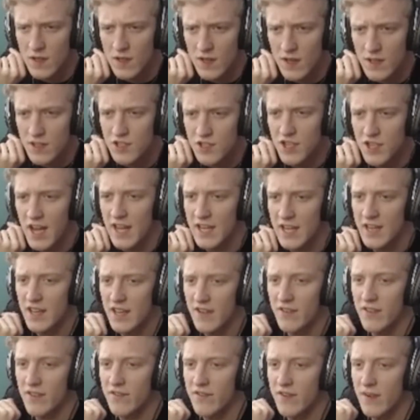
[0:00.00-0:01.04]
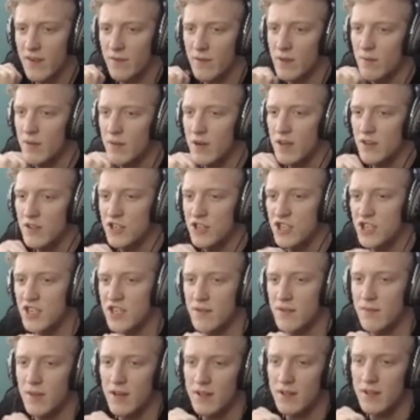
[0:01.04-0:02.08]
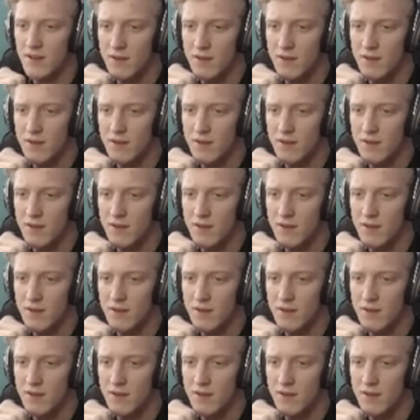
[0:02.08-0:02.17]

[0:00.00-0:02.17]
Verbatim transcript: Jack, thank you for the 50, bro. Shit, man.